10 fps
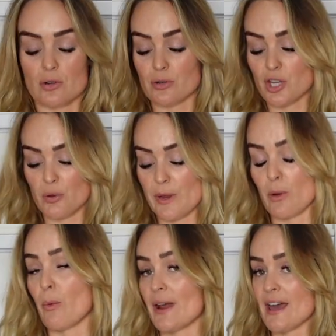or uni or
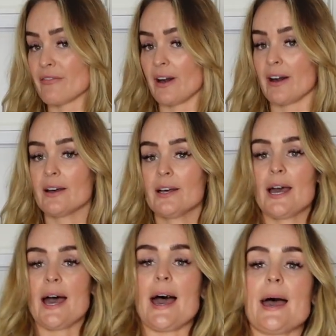whatever.
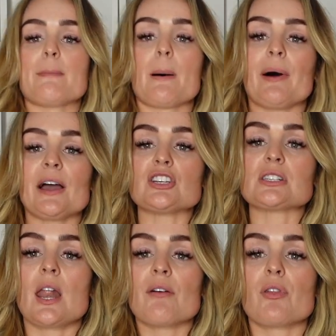But I just
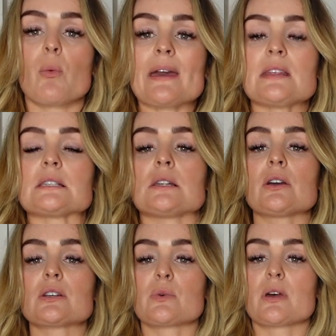love the way this
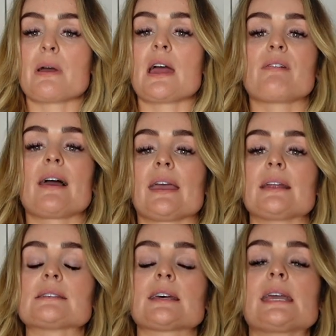looks with a pair of
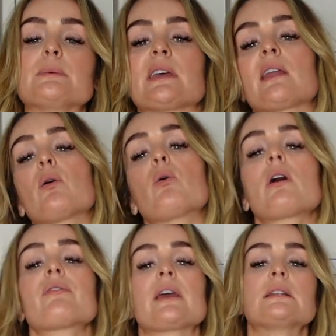leggings. I keep seeing it all
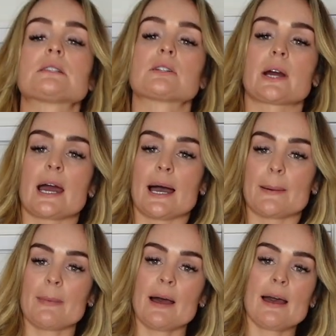over
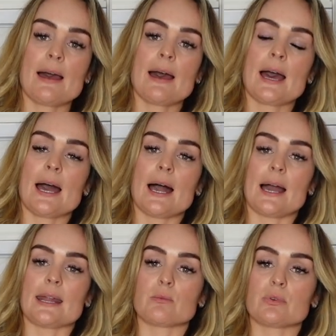Instagram
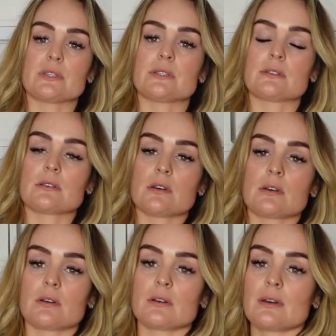and it was,
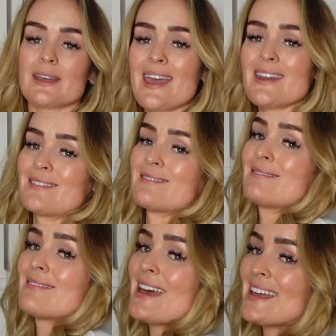again,
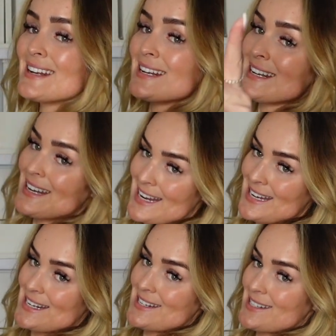
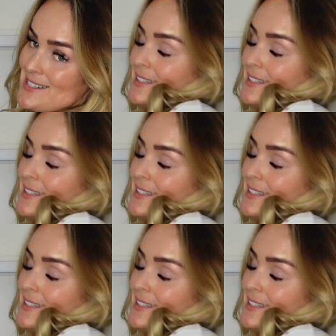needed.